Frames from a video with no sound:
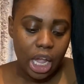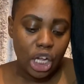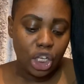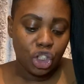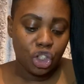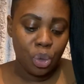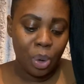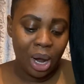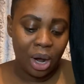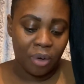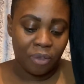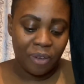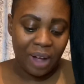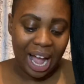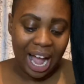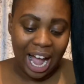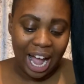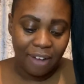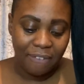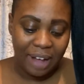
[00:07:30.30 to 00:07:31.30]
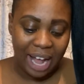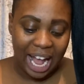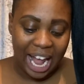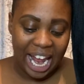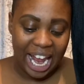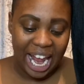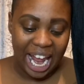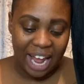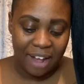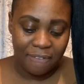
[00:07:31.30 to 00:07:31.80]
12 have
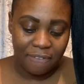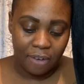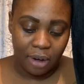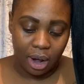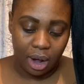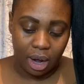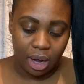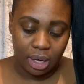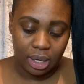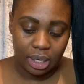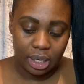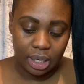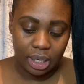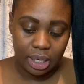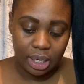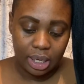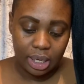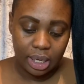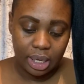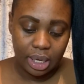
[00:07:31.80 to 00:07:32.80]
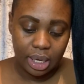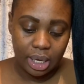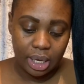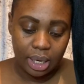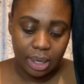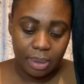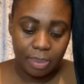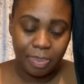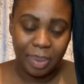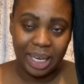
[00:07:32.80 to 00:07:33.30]
i ever
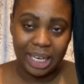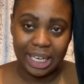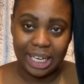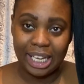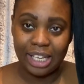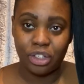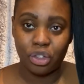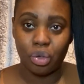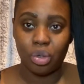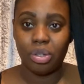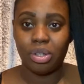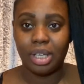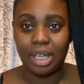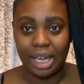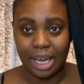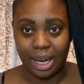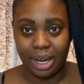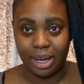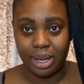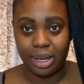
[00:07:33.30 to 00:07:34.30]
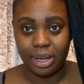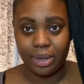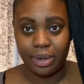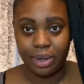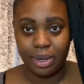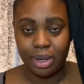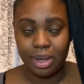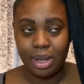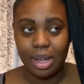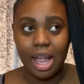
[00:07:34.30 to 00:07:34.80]
been kissed on the neck
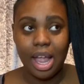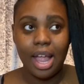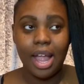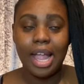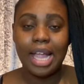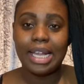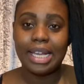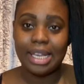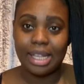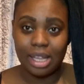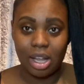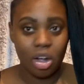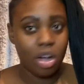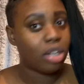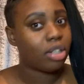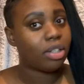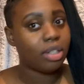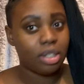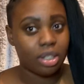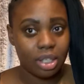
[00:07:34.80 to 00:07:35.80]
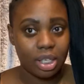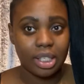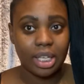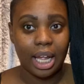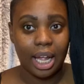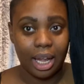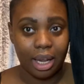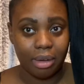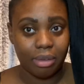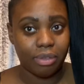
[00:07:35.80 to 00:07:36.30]
the answer is yes i
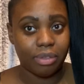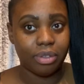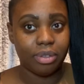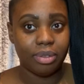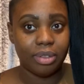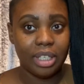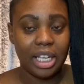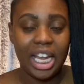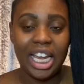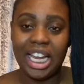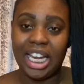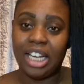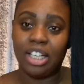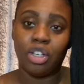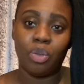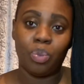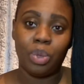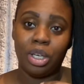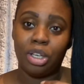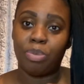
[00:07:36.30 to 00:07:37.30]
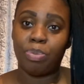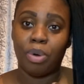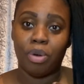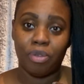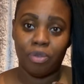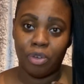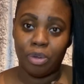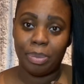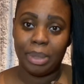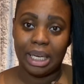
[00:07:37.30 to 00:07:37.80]
have it is a weak spot
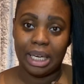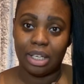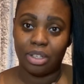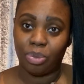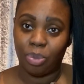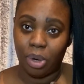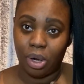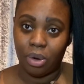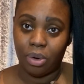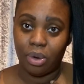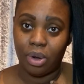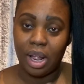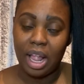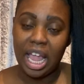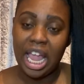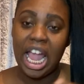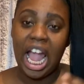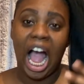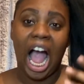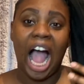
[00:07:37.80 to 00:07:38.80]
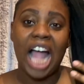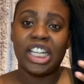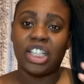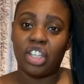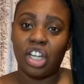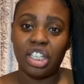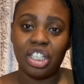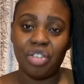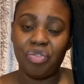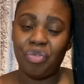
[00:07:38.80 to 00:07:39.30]
for me as well it
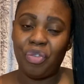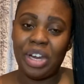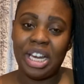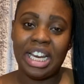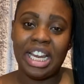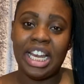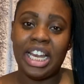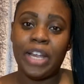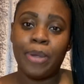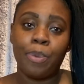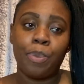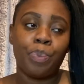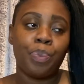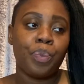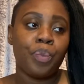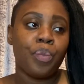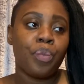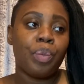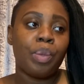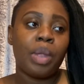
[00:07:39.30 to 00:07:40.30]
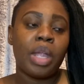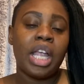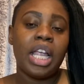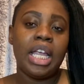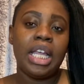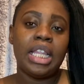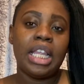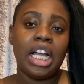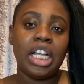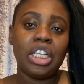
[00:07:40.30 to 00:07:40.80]
doesn't really
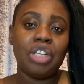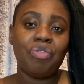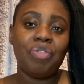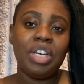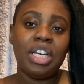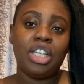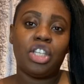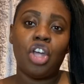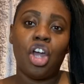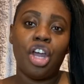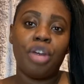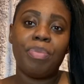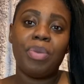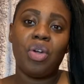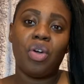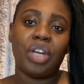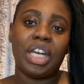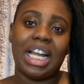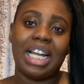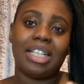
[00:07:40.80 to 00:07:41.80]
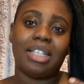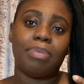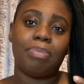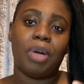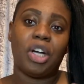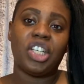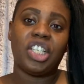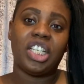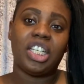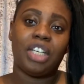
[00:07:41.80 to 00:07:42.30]
it doesn't really turn me on as
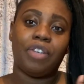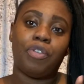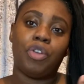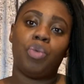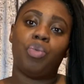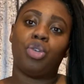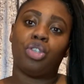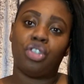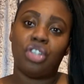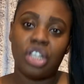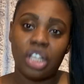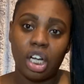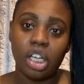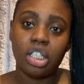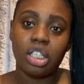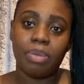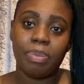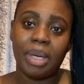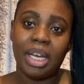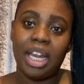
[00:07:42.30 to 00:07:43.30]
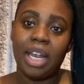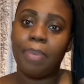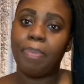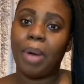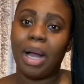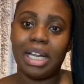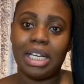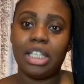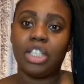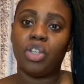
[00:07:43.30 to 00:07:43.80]
much as if you was to touch me
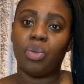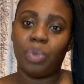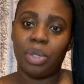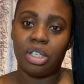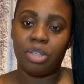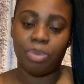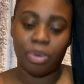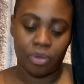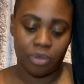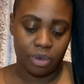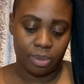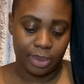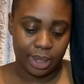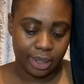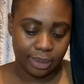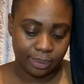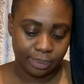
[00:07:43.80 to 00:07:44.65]
but it is a weak spot for me